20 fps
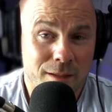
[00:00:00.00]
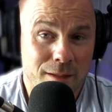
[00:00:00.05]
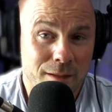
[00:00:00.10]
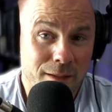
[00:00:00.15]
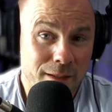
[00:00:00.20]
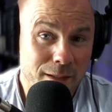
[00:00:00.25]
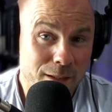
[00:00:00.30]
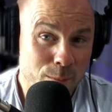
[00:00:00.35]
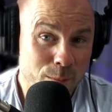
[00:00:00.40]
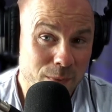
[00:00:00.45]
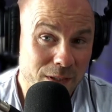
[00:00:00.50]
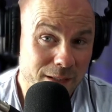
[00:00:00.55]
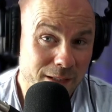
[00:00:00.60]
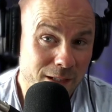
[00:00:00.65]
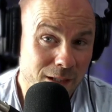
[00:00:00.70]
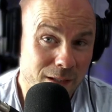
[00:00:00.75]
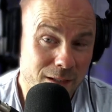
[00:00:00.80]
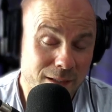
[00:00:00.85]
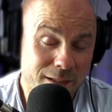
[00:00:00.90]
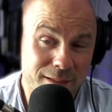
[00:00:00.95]
They can be
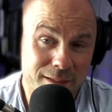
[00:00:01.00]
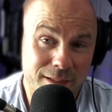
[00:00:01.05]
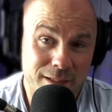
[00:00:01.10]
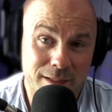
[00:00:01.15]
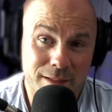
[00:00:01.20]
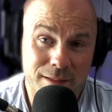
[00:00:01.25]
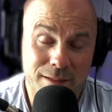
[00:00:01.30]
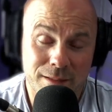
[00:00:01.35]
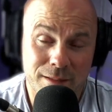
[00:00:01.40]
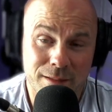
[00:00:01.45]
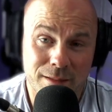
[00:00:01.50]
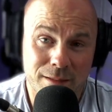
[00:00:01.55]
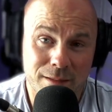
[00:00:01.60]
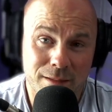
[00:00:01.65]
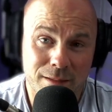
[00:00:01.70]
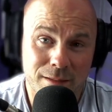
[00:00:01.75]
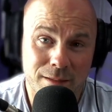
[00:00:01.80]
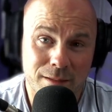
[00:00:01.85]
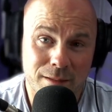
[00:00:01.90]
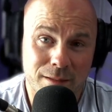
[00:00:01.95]
the architect,
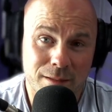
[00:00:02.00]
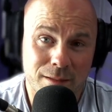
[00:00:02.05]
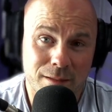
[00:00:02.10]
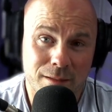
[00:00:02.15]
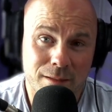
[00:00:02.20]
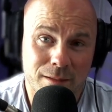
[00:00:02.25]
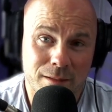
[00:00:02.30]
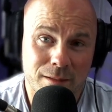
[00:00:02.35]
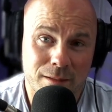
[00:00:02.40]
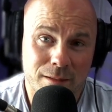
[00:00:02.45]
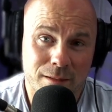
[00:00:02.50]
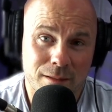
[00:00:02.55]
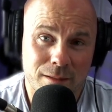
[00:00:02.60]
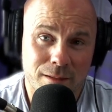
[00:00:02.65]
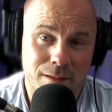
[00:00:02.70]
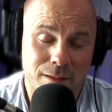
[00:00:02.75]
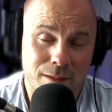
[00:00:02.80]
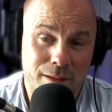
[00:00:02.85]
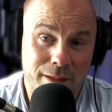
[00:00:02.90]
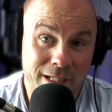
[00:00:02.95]

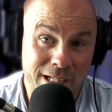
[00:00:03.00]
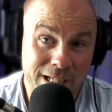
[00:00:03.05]
the